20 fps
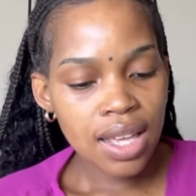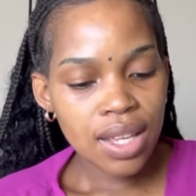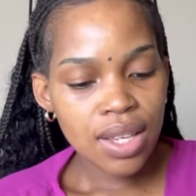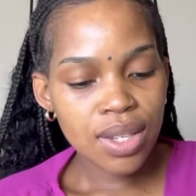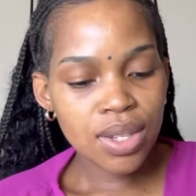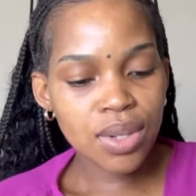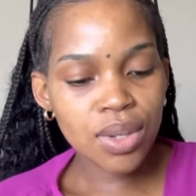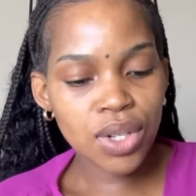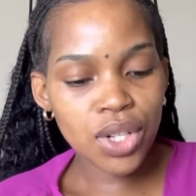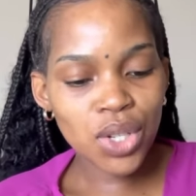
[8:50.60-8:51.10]

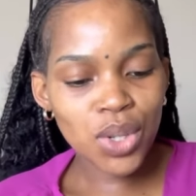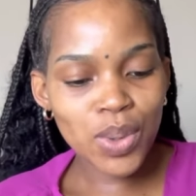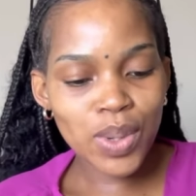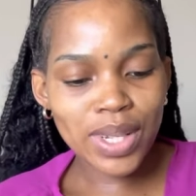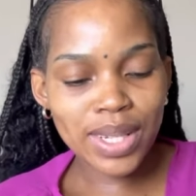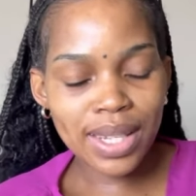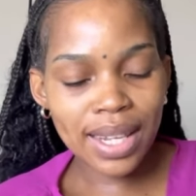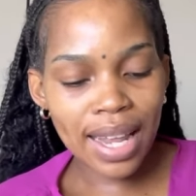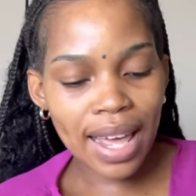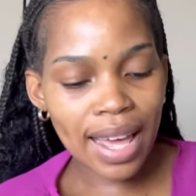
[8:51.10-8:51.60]
So she
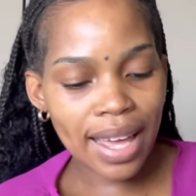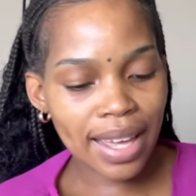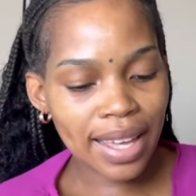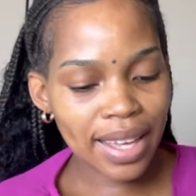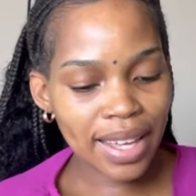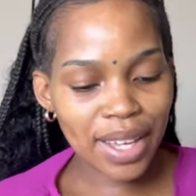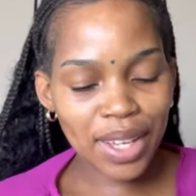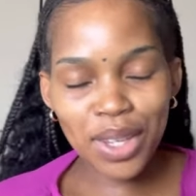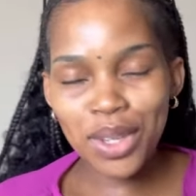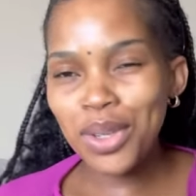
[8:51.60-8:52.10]
was
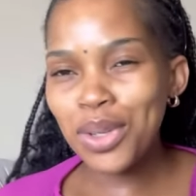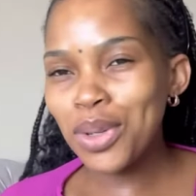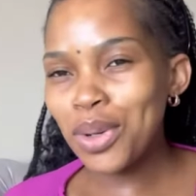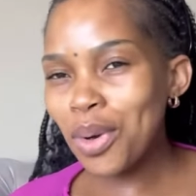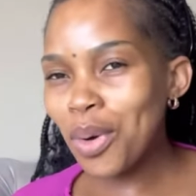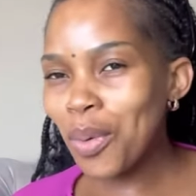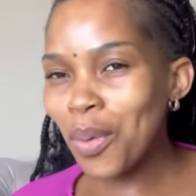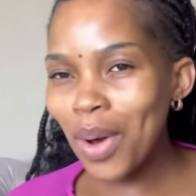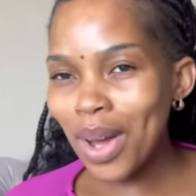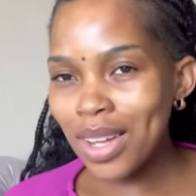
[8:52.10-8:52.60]
like, you
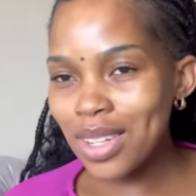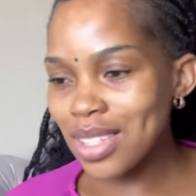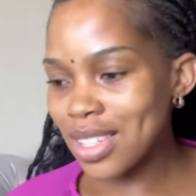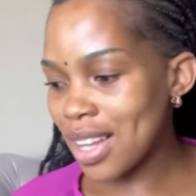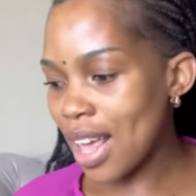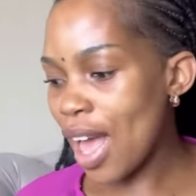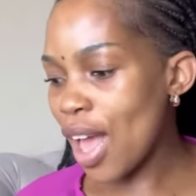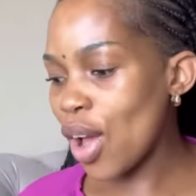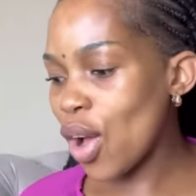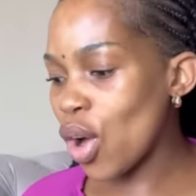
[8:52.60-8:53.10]
know what?
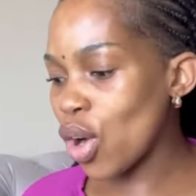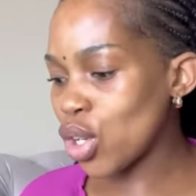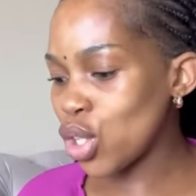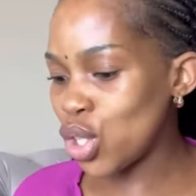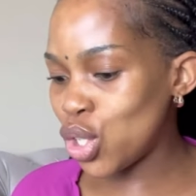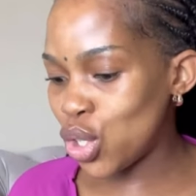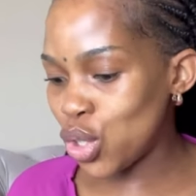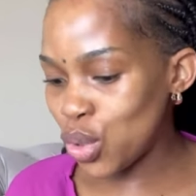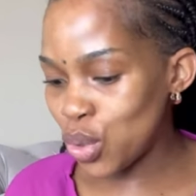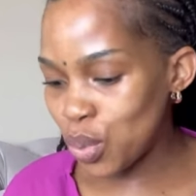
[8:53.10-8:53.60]
I
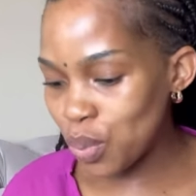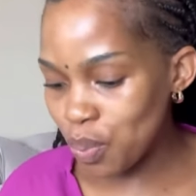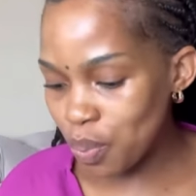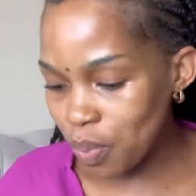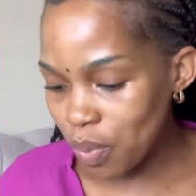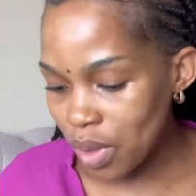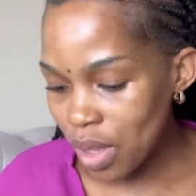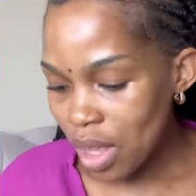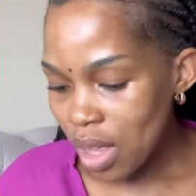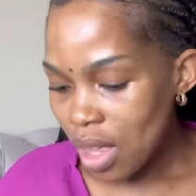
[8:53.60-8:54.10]
got you.
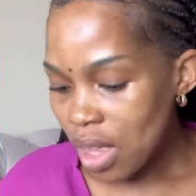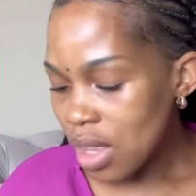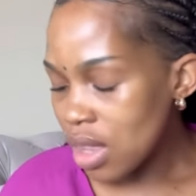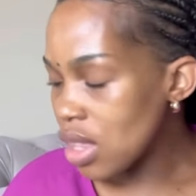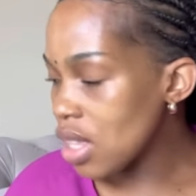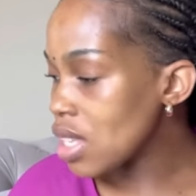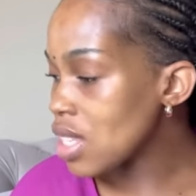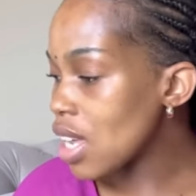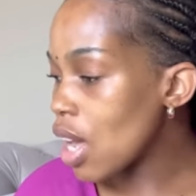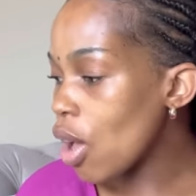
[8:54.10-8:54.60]

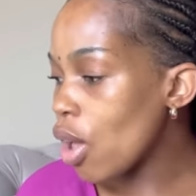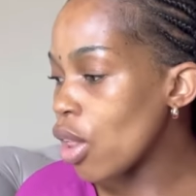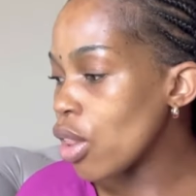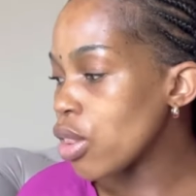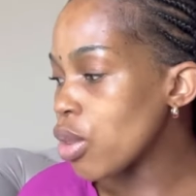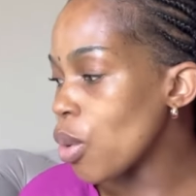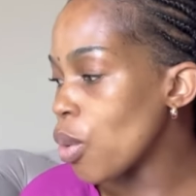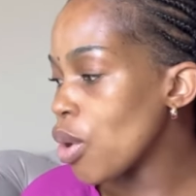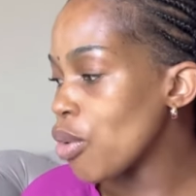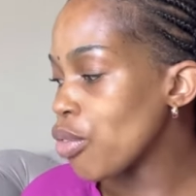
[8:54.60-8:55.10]
These are all
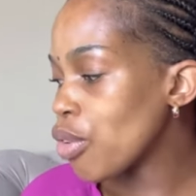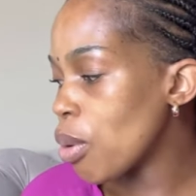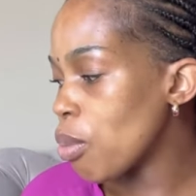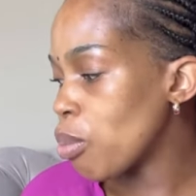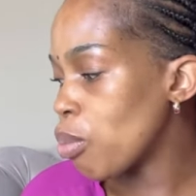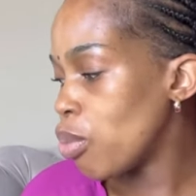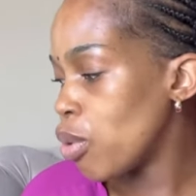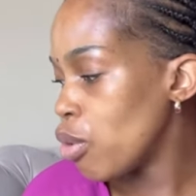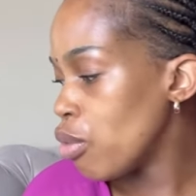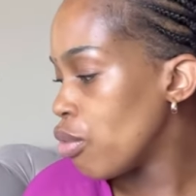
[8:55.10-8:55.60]
the way
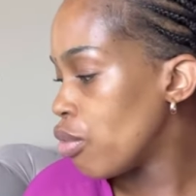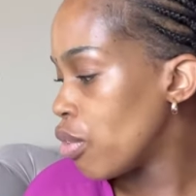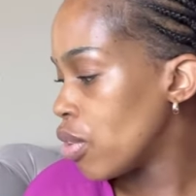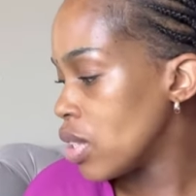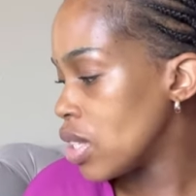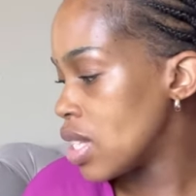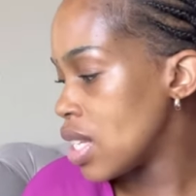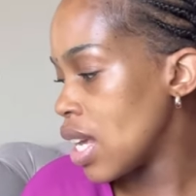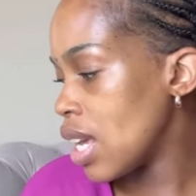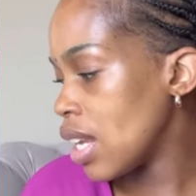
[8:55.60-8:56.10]
from
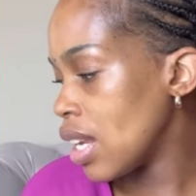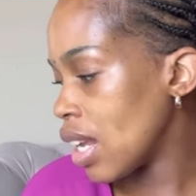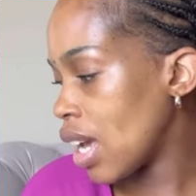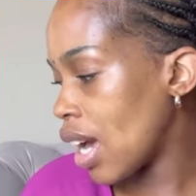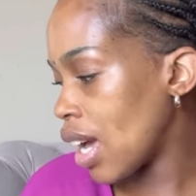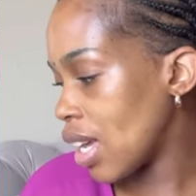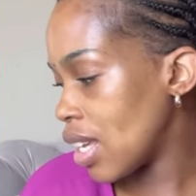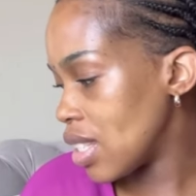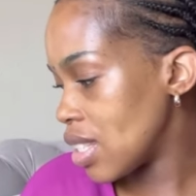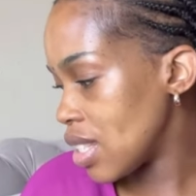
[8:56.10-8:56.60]
Bloemfontein,
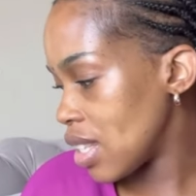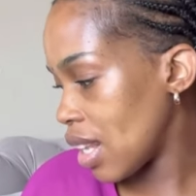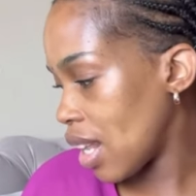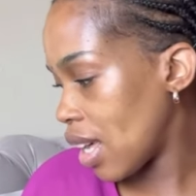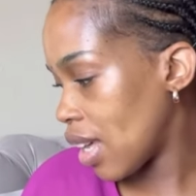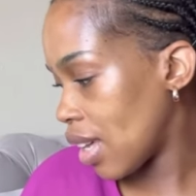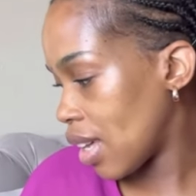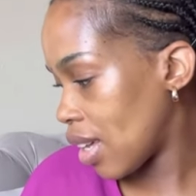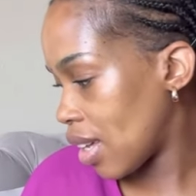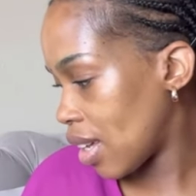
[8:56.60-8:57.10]
guys.
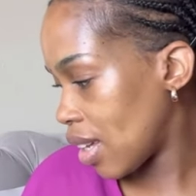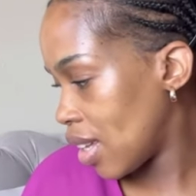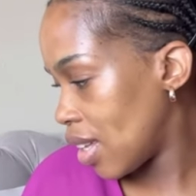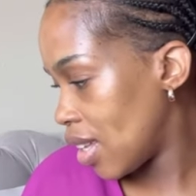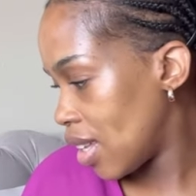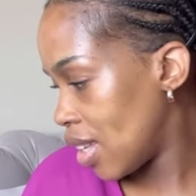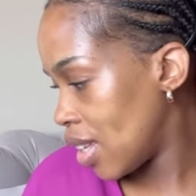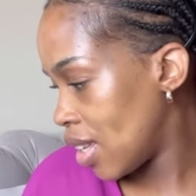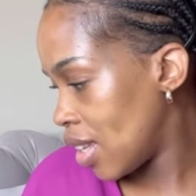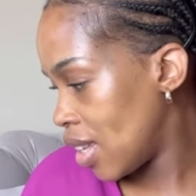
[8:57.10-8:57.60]
Like,
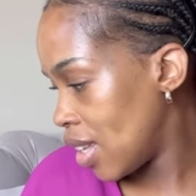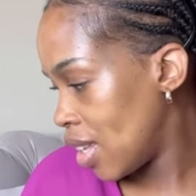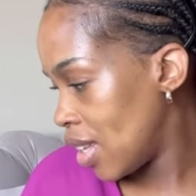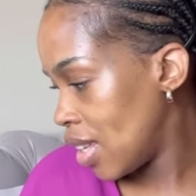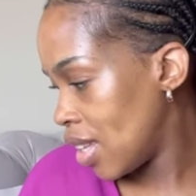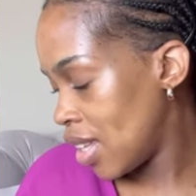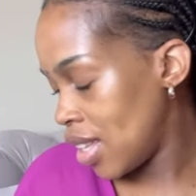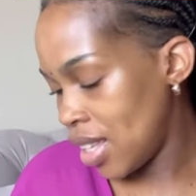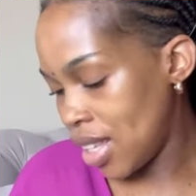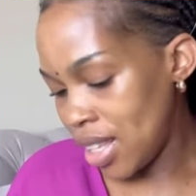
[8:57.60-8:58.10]

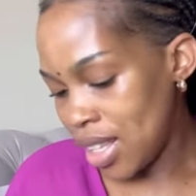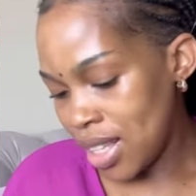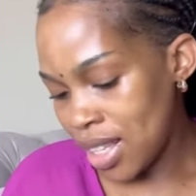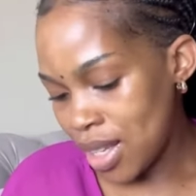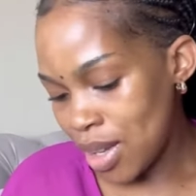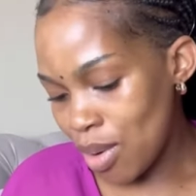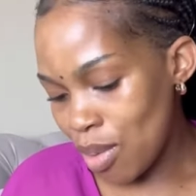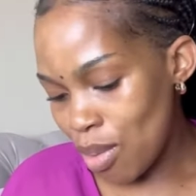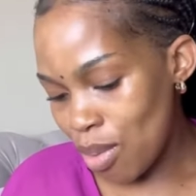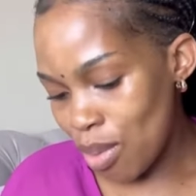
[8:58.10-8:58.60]

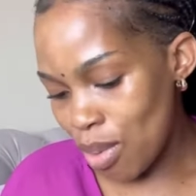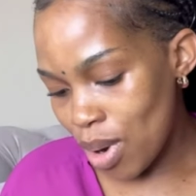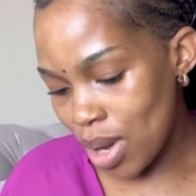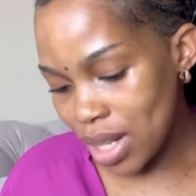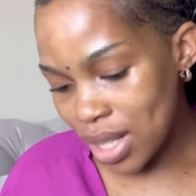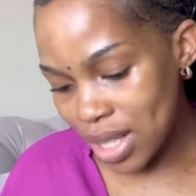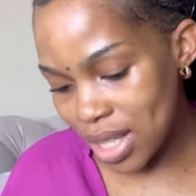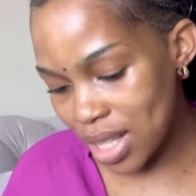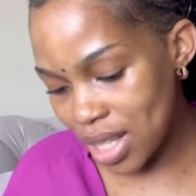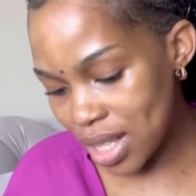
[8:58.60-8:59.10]
what?